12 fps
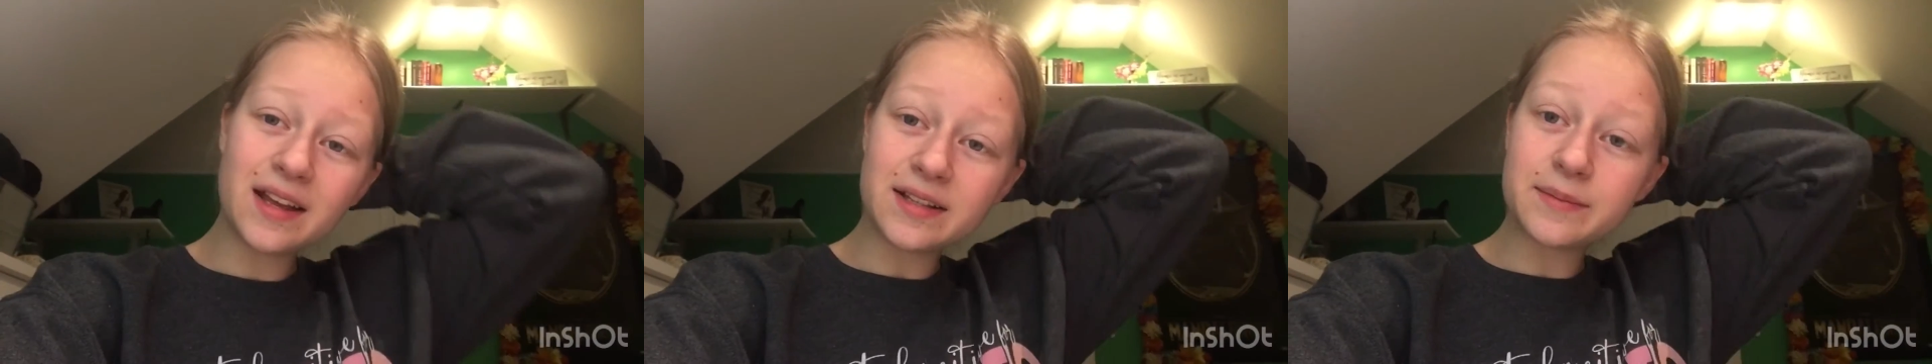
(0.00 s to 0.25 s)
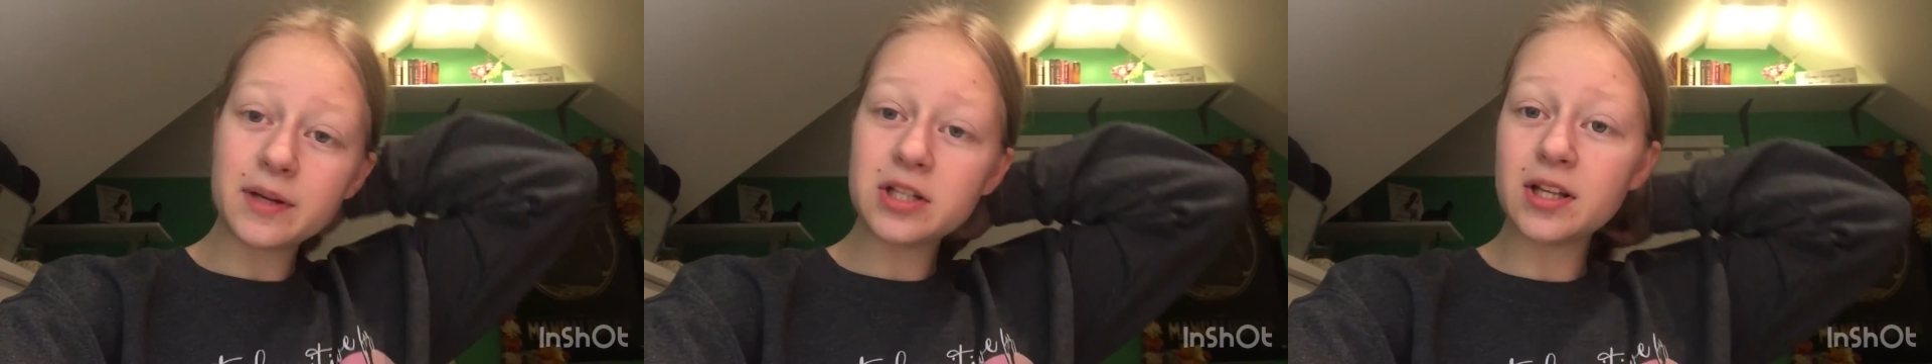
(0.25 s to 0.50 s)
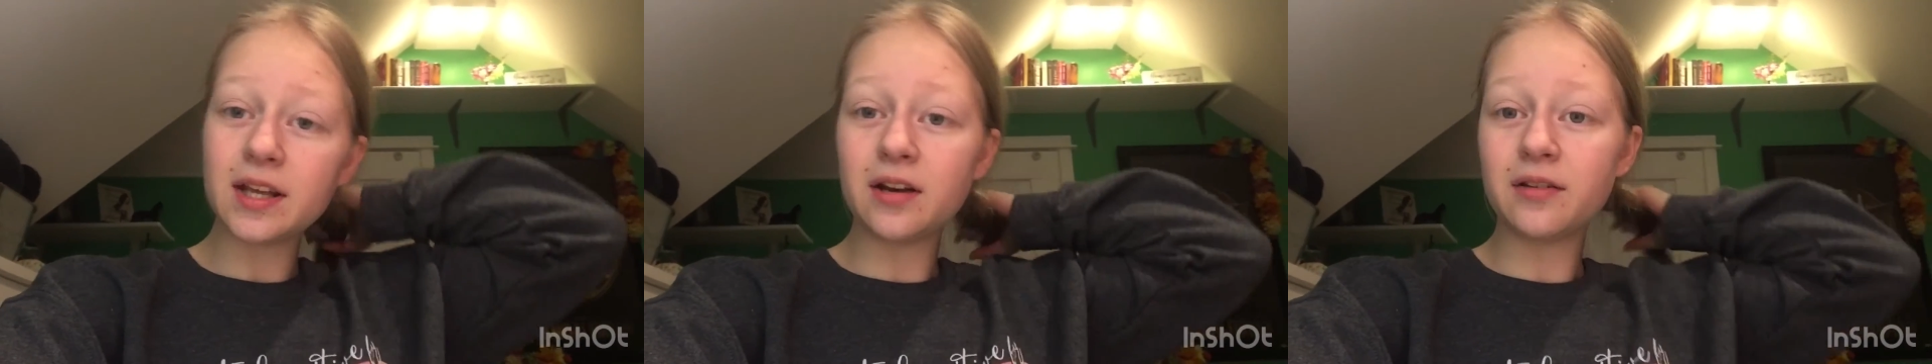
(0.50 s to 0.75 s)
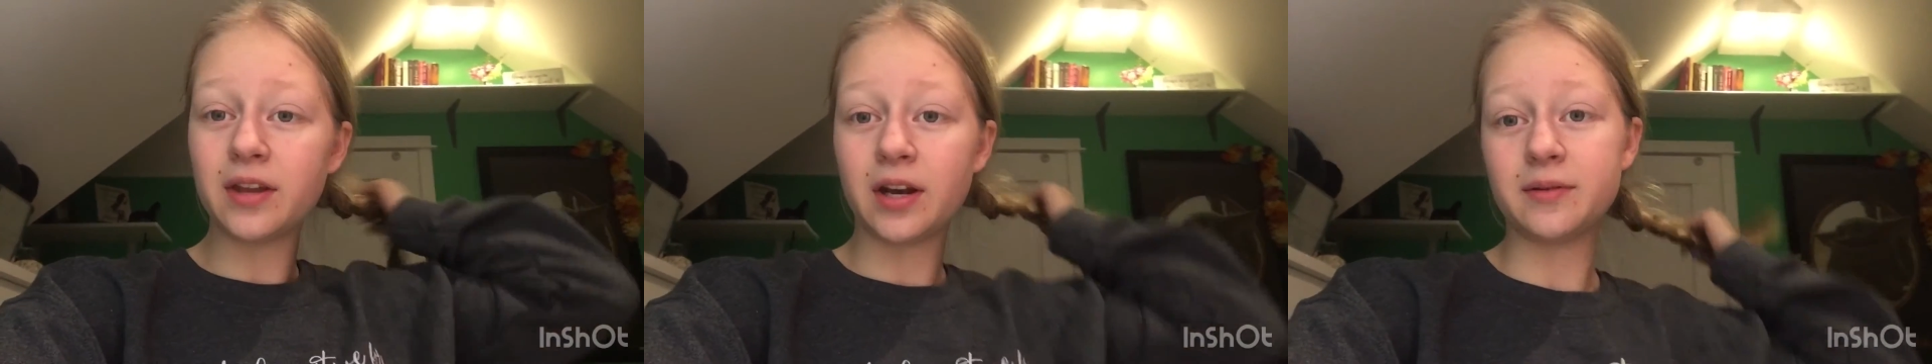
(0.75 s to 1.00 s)
It's much
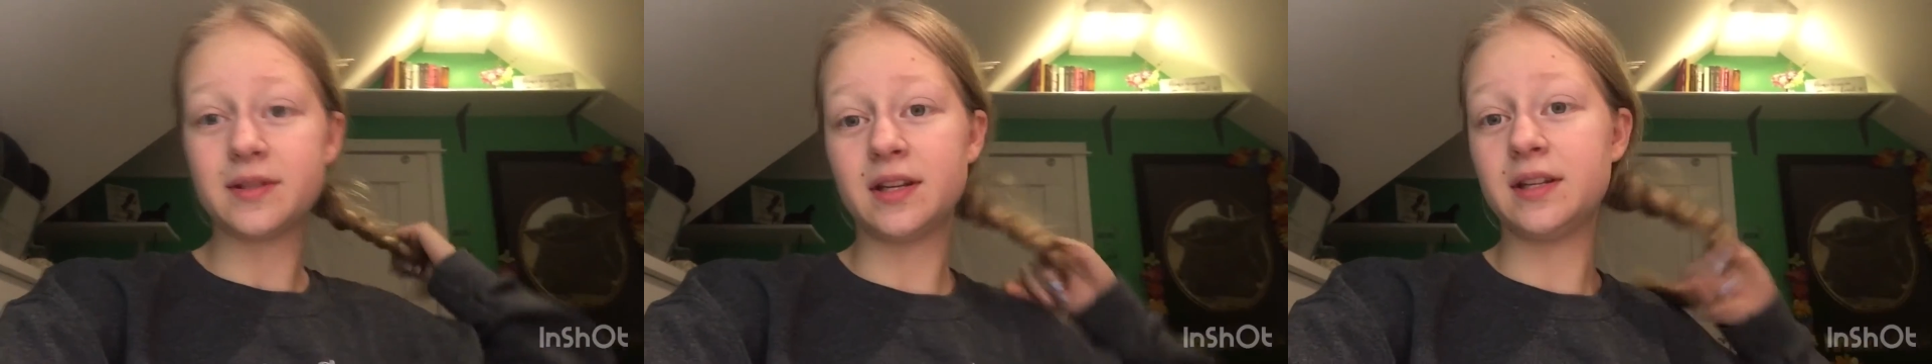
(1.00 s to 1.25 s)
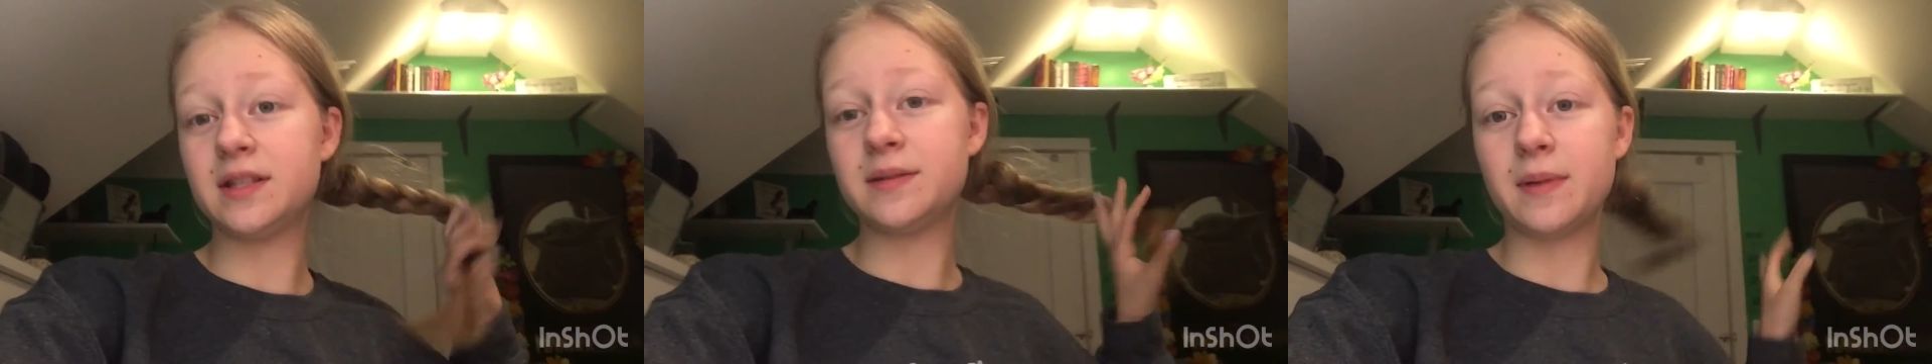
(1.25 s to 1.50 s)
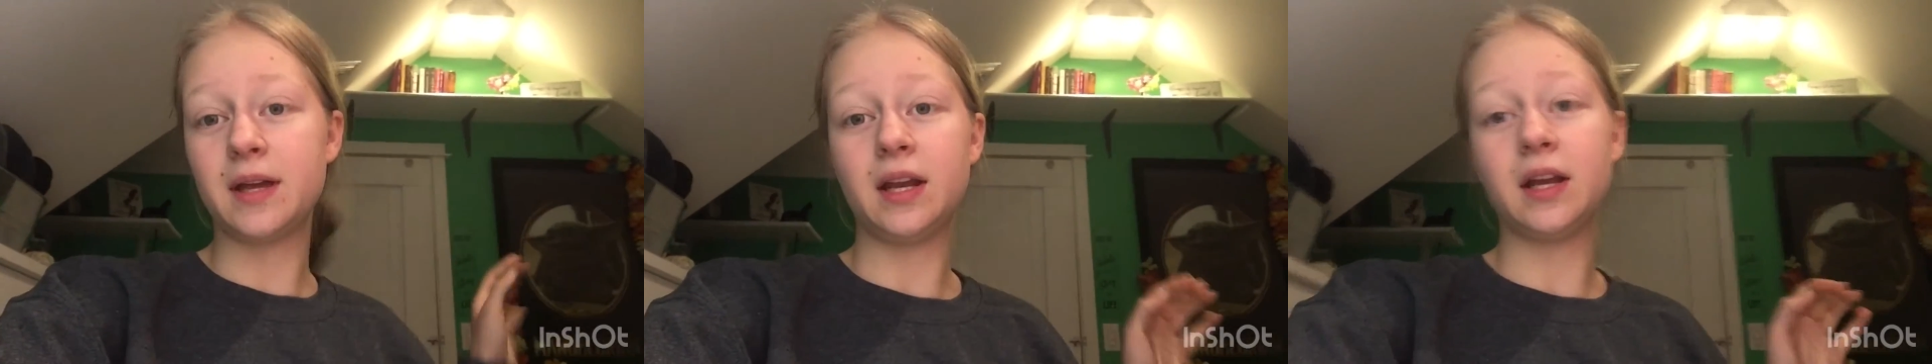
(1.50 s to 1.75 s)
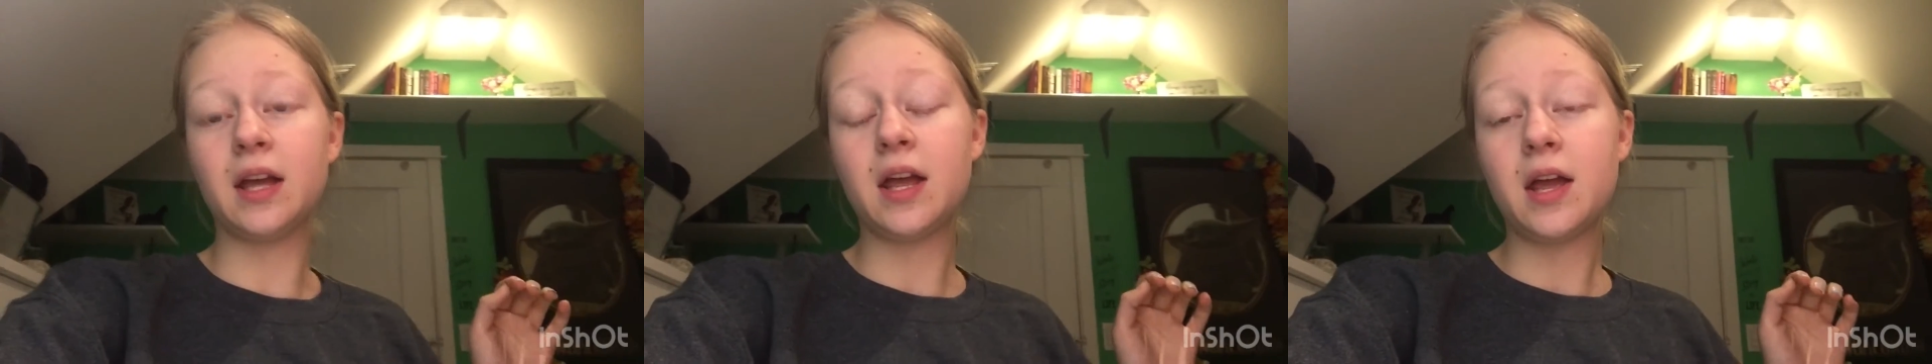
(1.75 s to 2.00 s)
later than I was
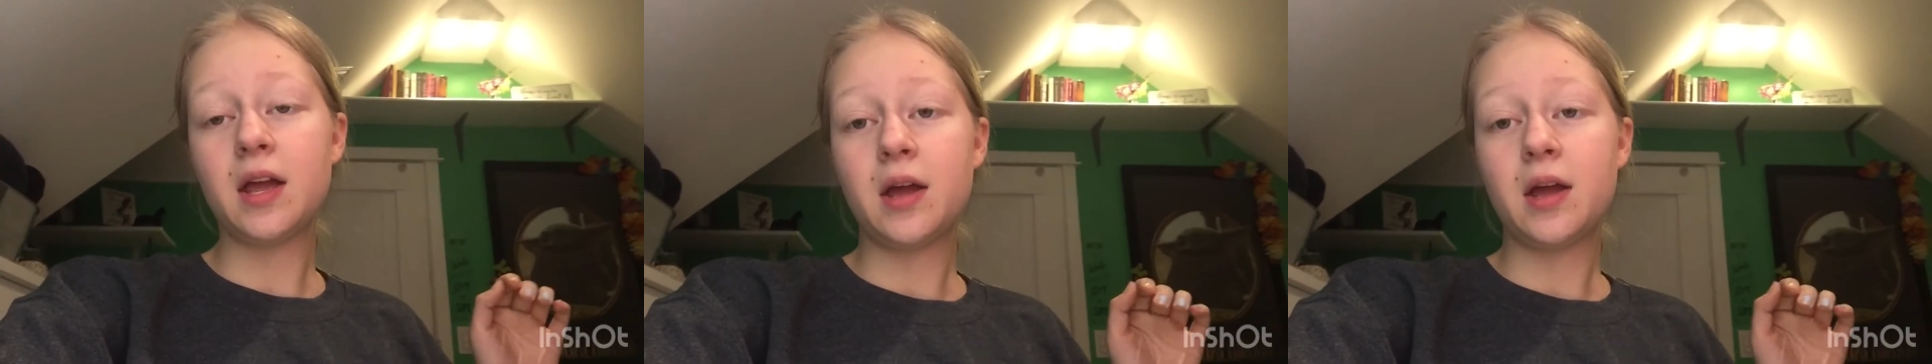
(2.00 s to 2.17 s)
anticipating,